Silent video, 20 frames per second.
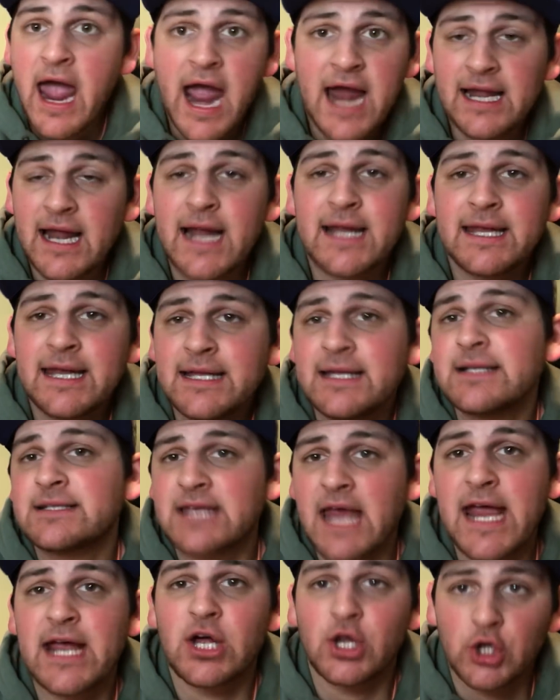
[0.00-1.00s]
And I need to
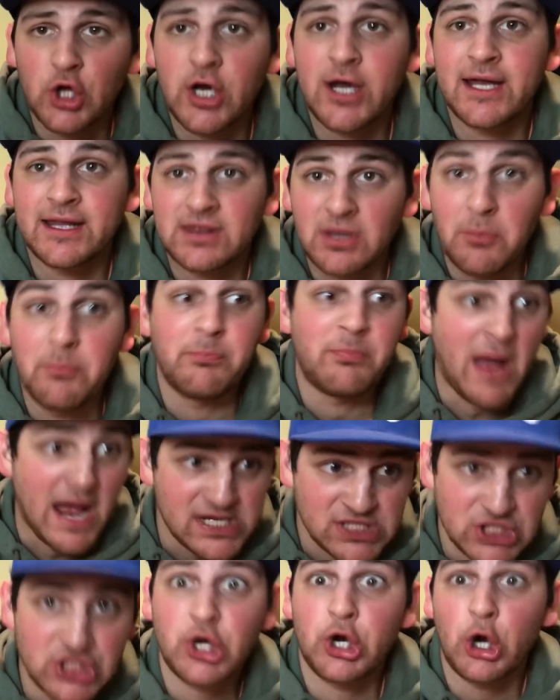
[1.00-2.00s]
take a look at the
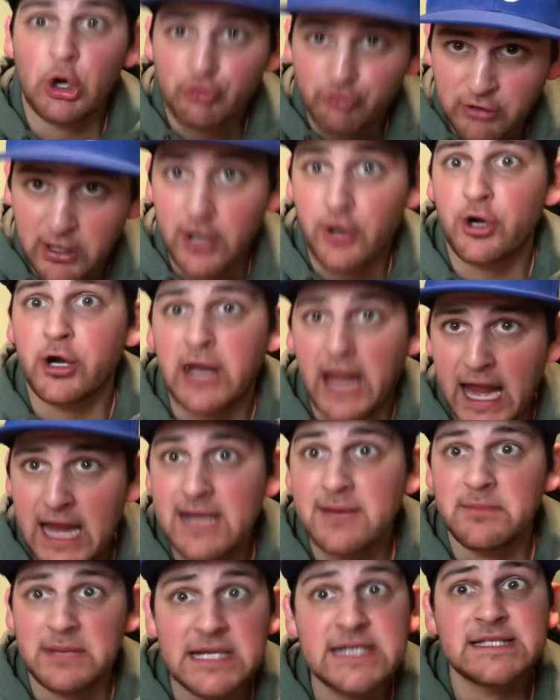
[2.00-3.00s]
best career
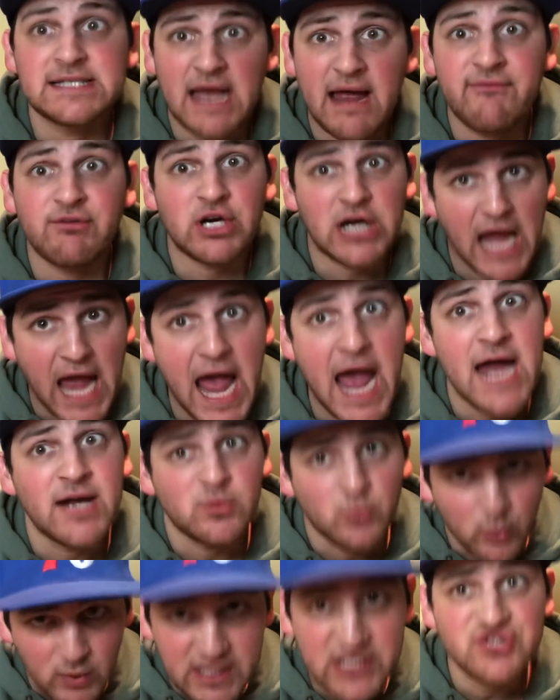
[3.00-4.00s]
game he's ever
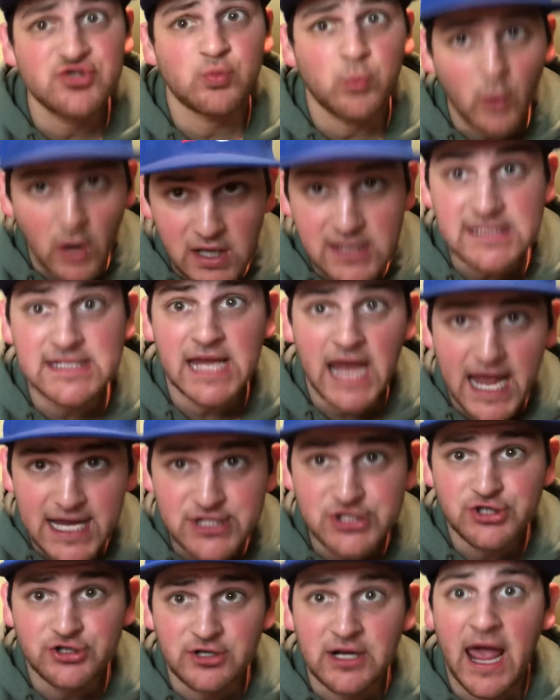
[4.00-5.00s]
had, which was
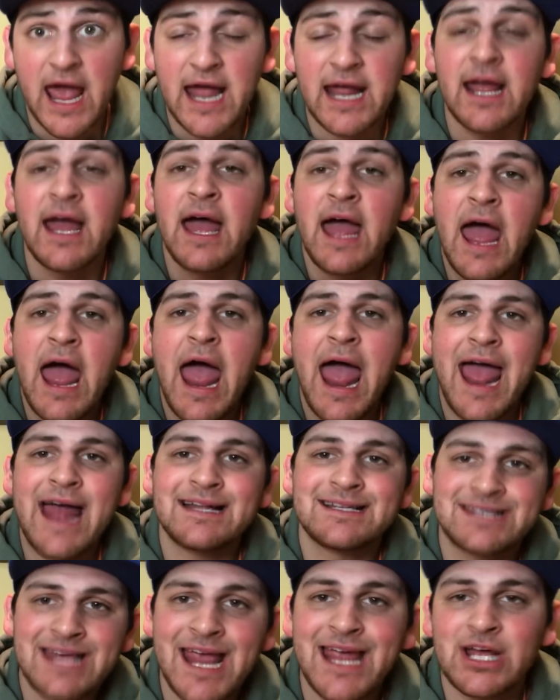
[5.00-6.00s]
yesterday,
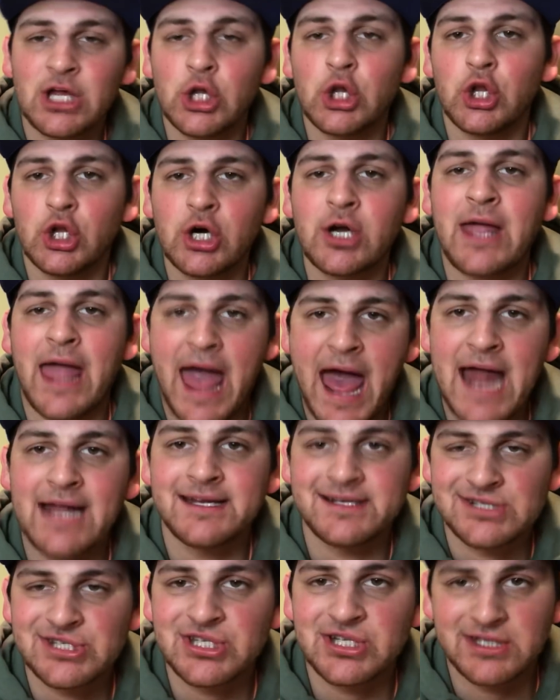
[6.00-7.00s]
and take a look at
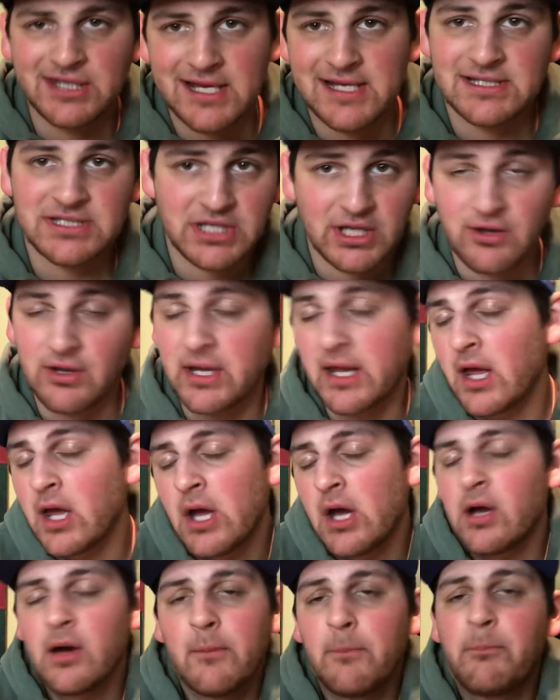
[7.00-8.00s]
it statistically.
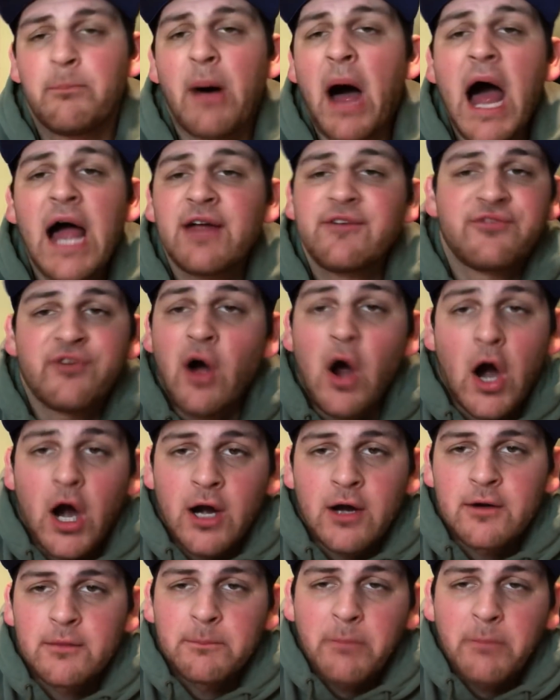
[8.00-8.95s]
By far,